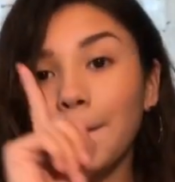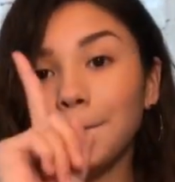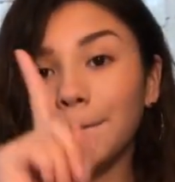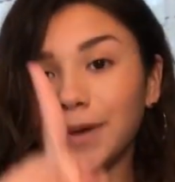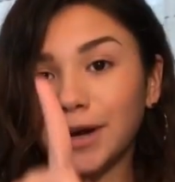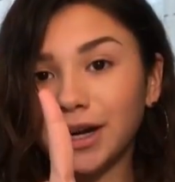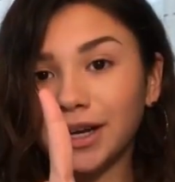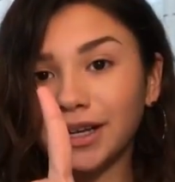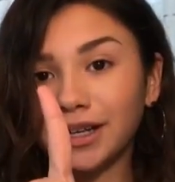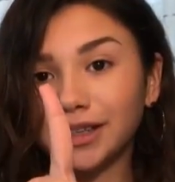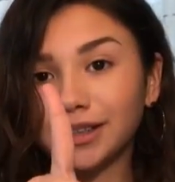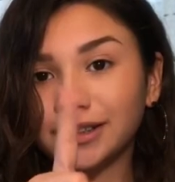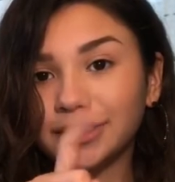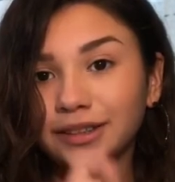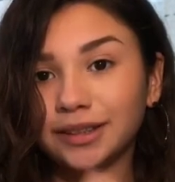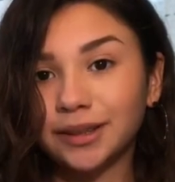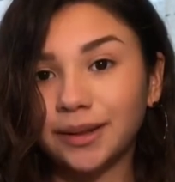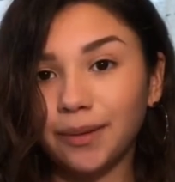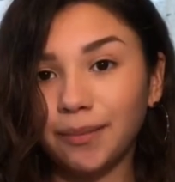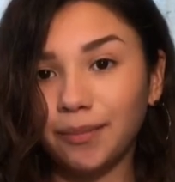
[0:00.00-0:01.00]
But
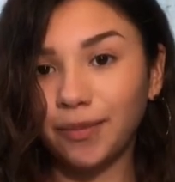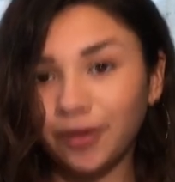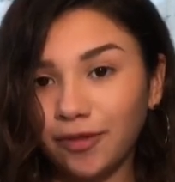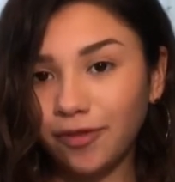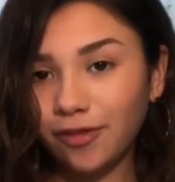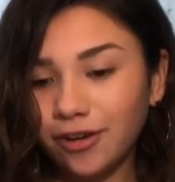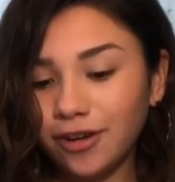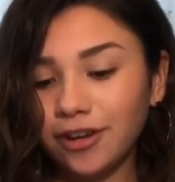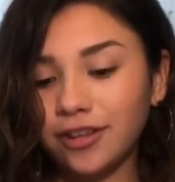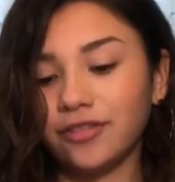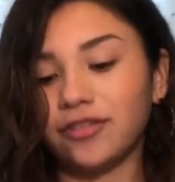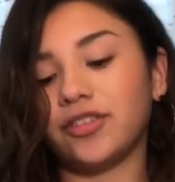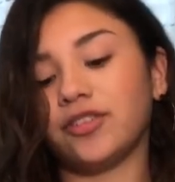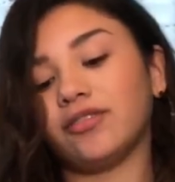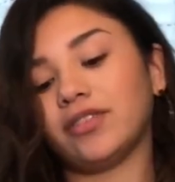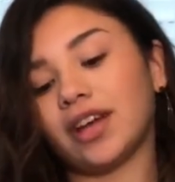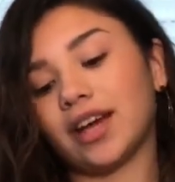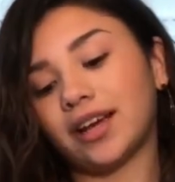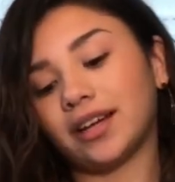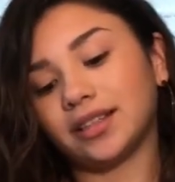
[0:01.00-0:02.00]
before you do
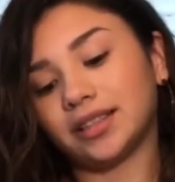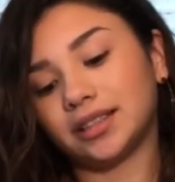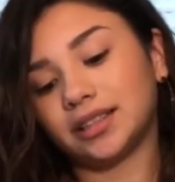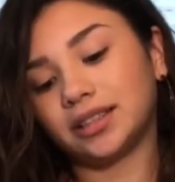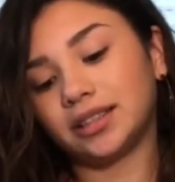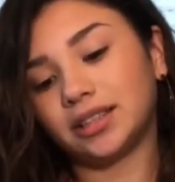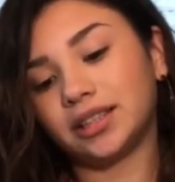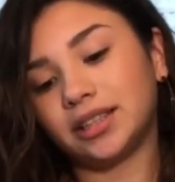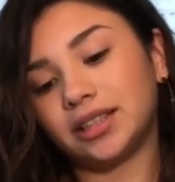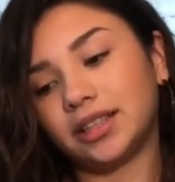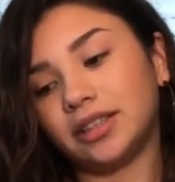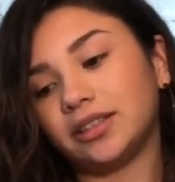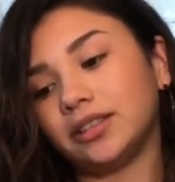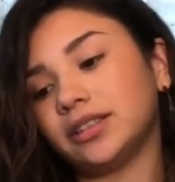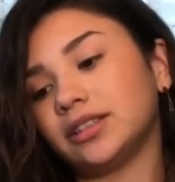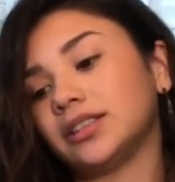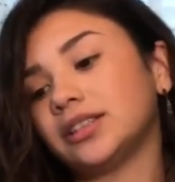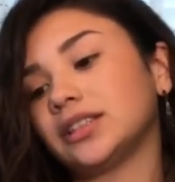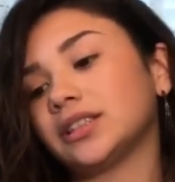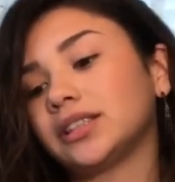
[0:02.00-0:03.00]
that,
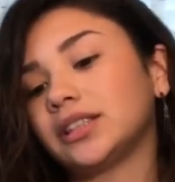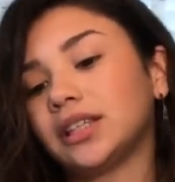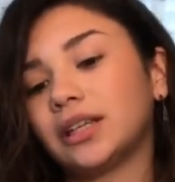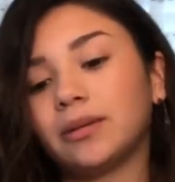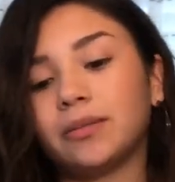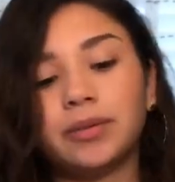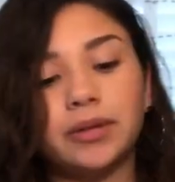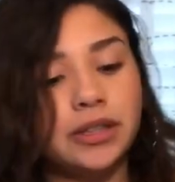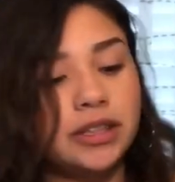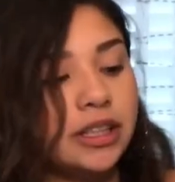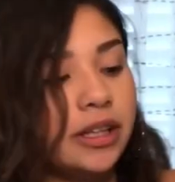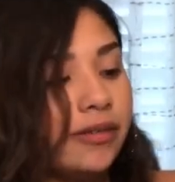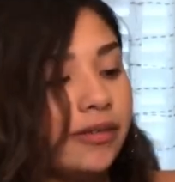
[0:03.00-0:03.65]
you're just going to push